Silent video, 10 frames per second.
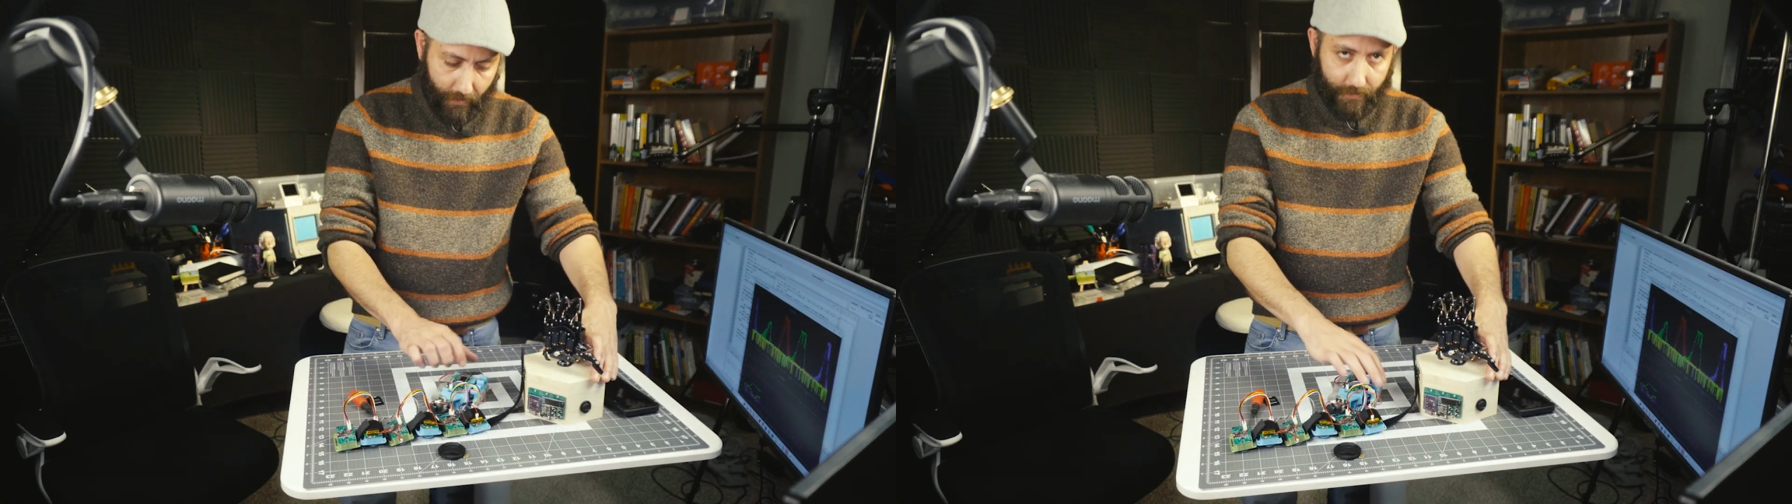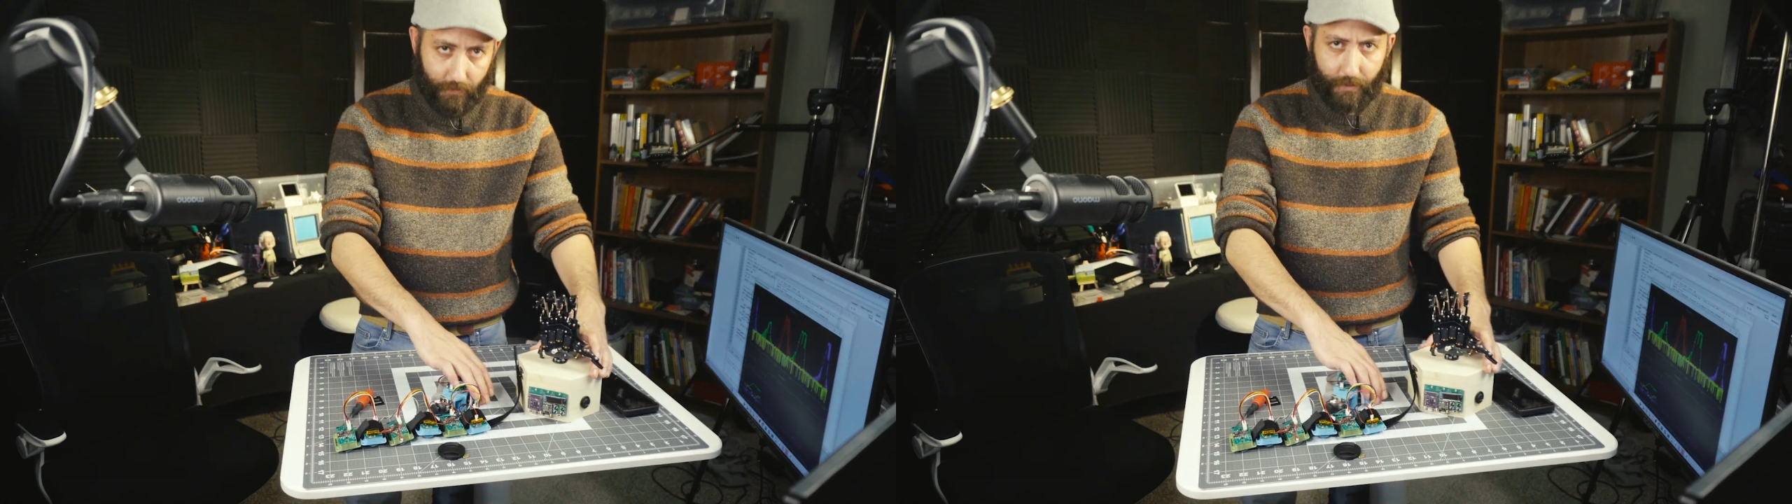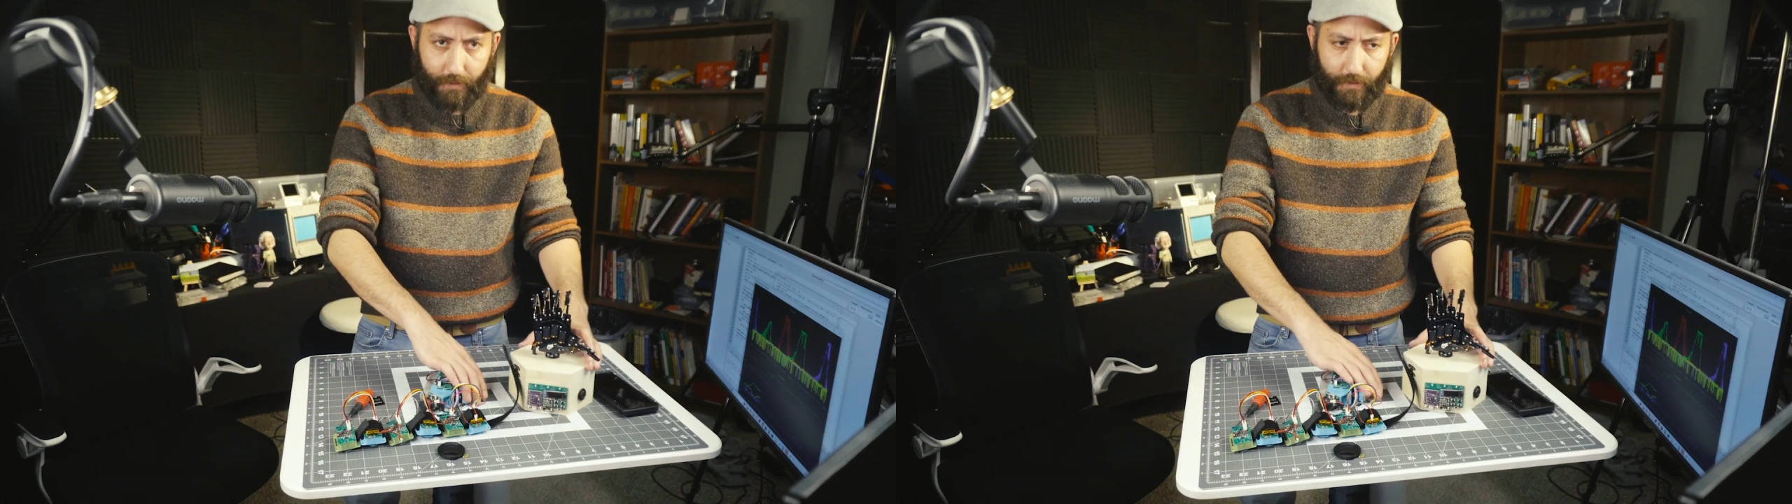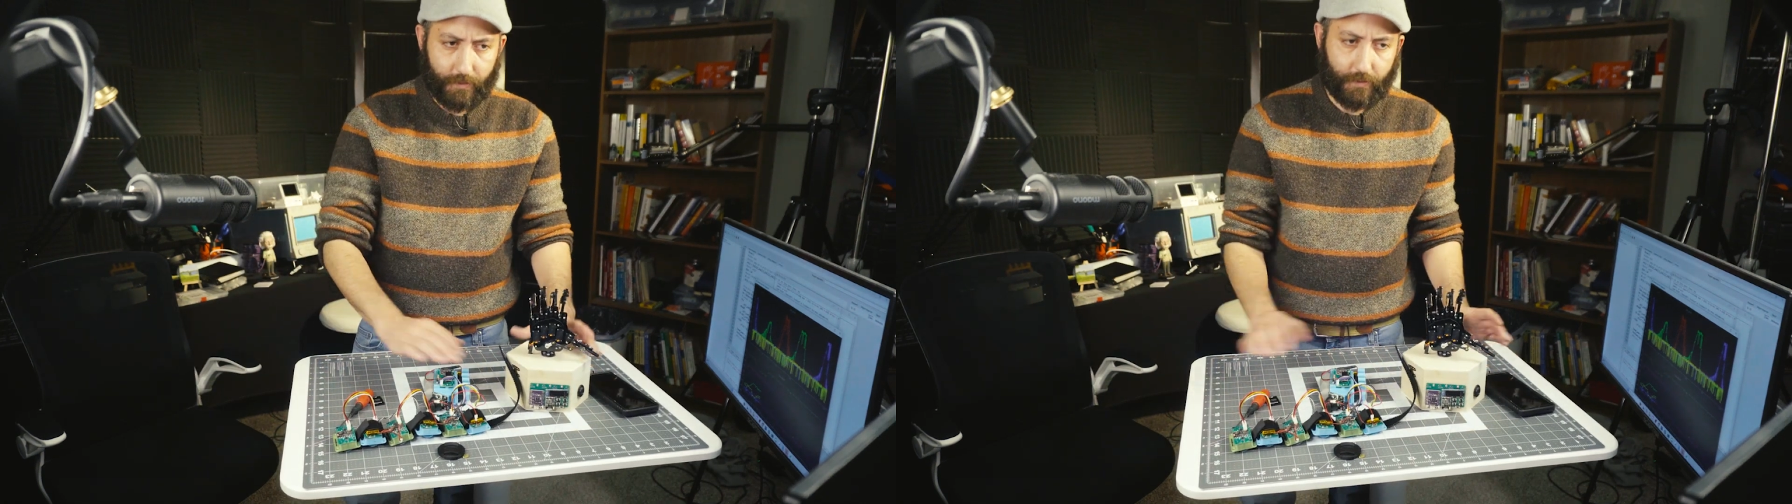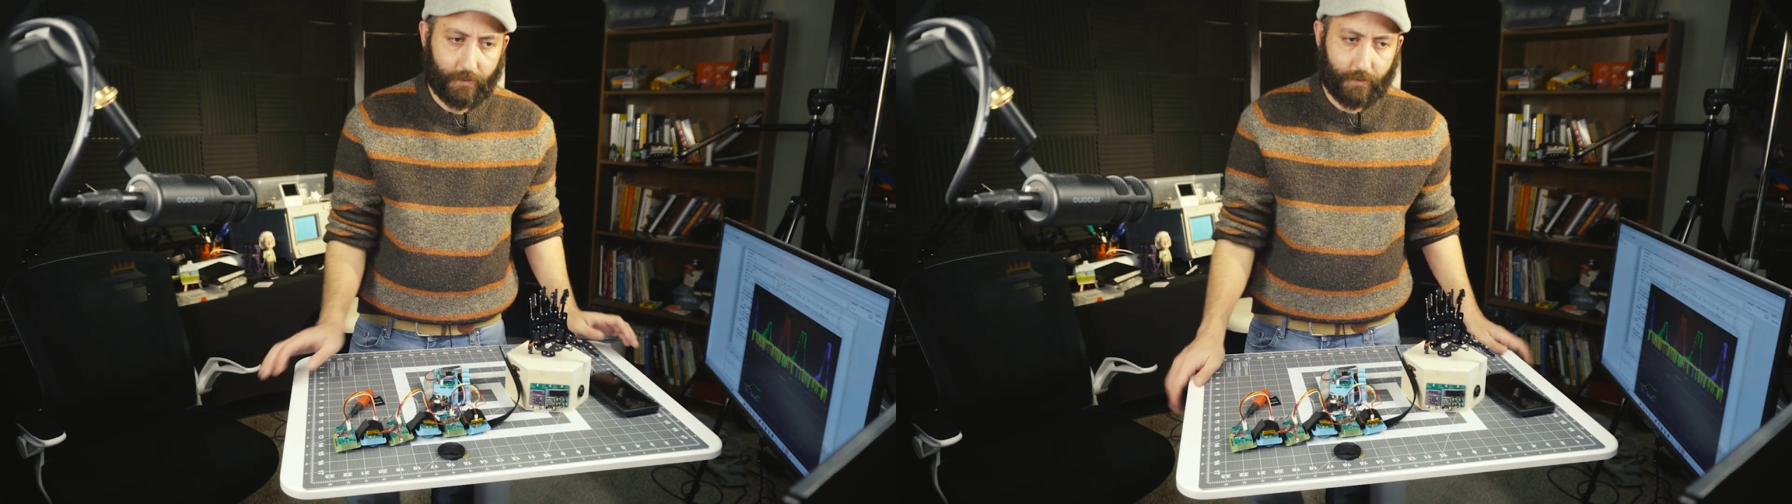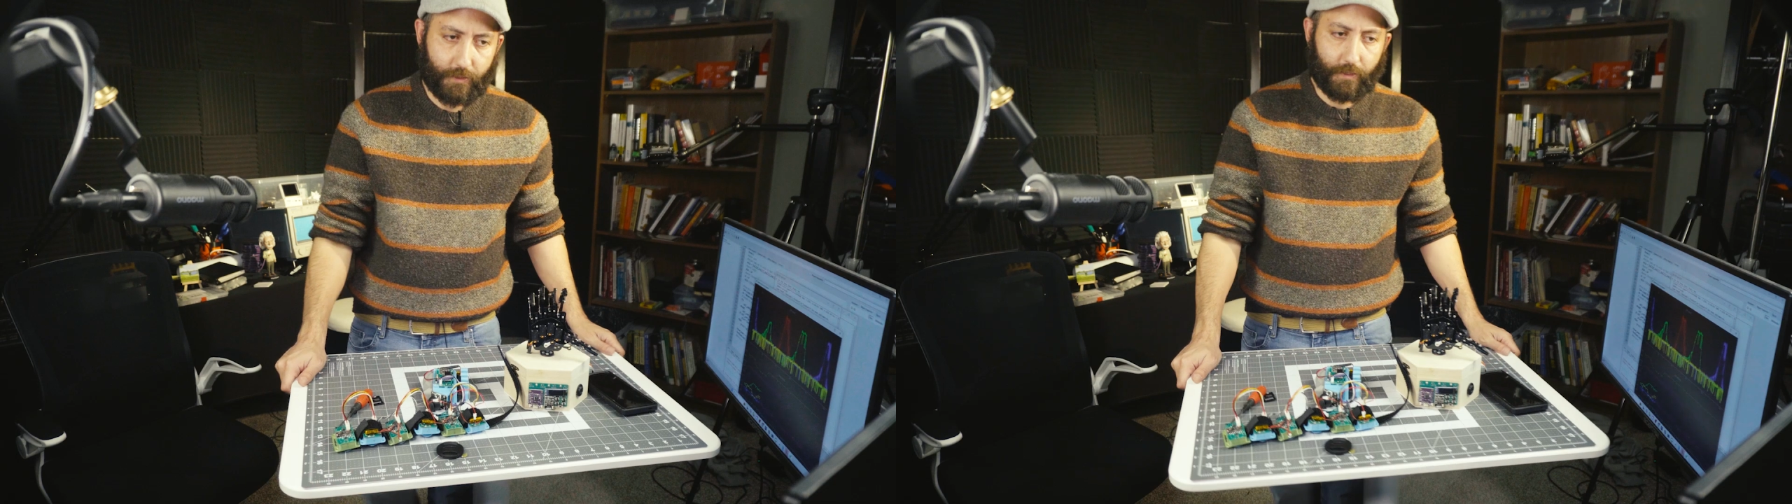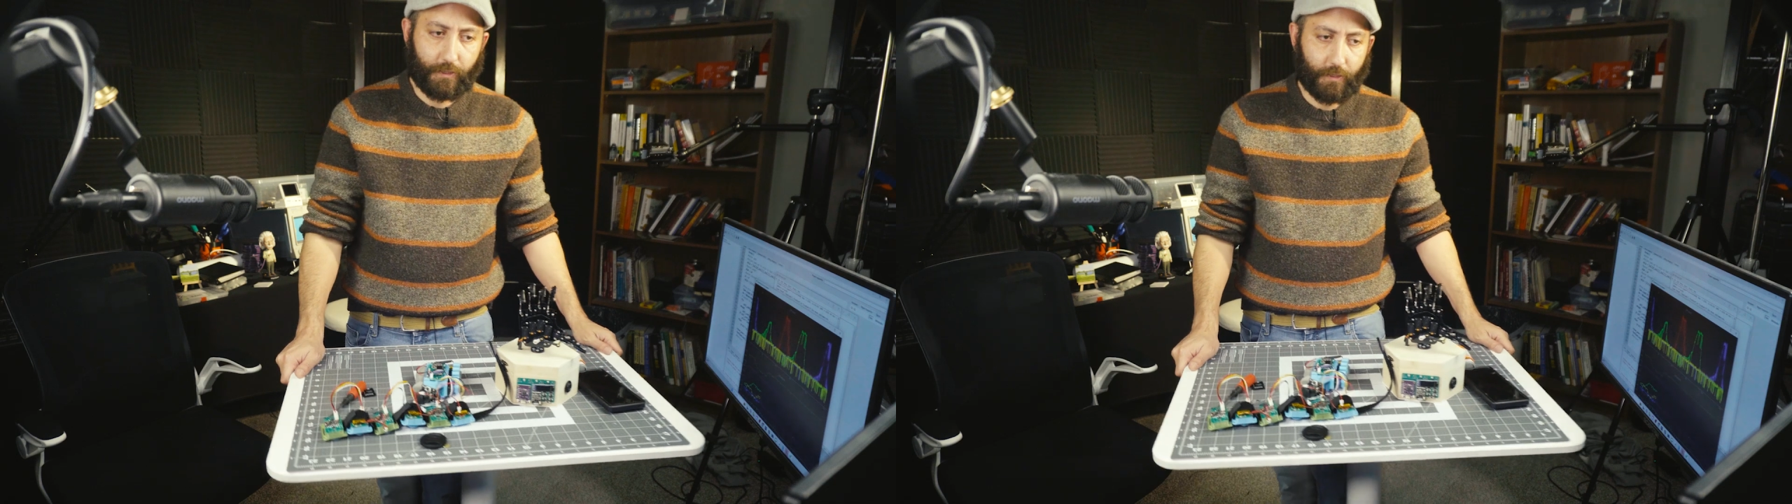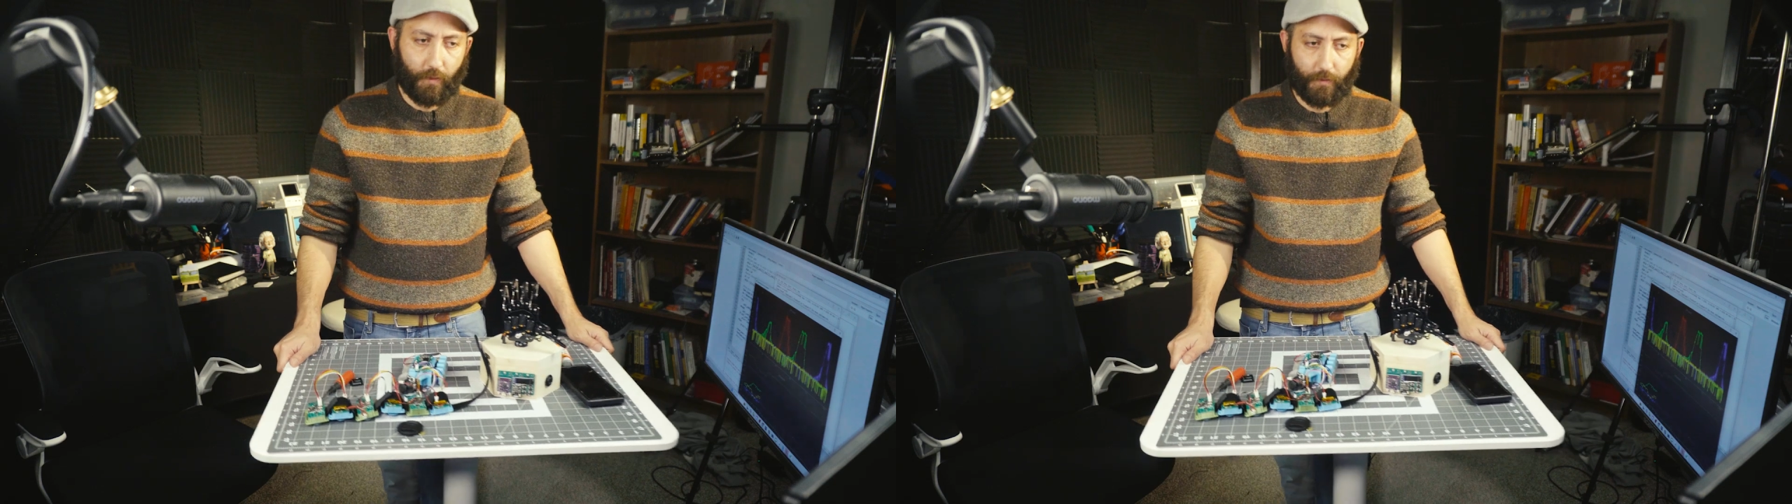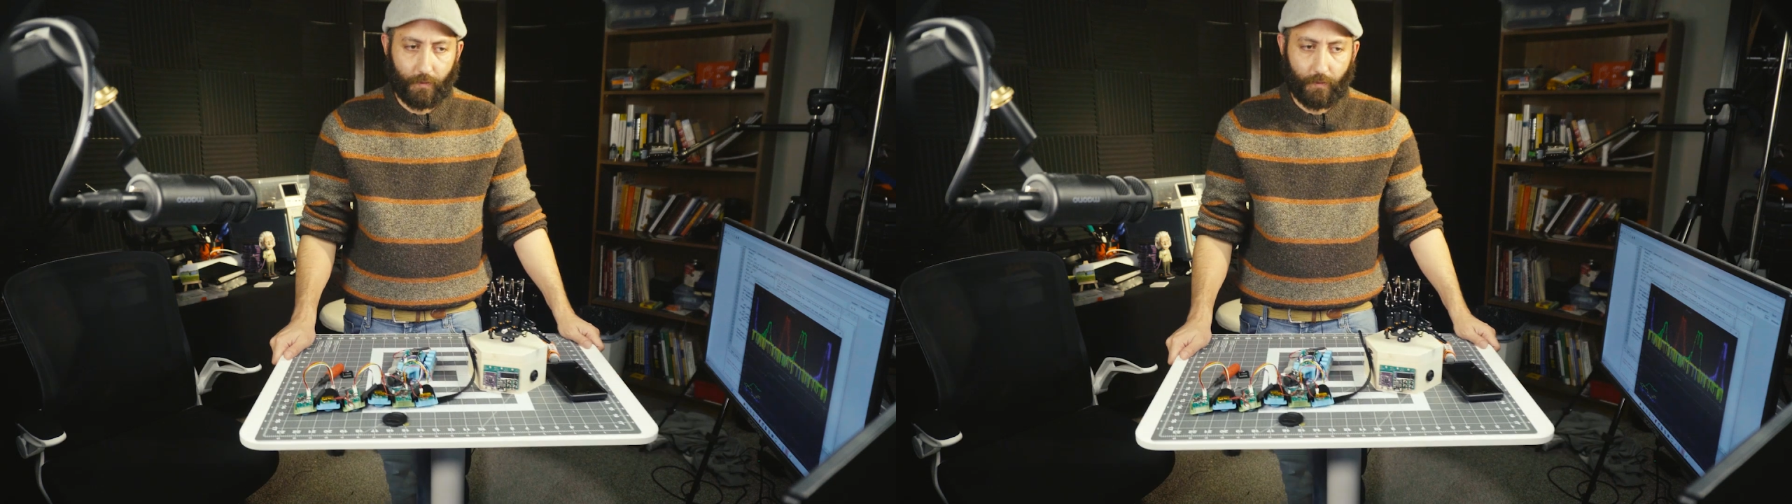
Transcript: So just to show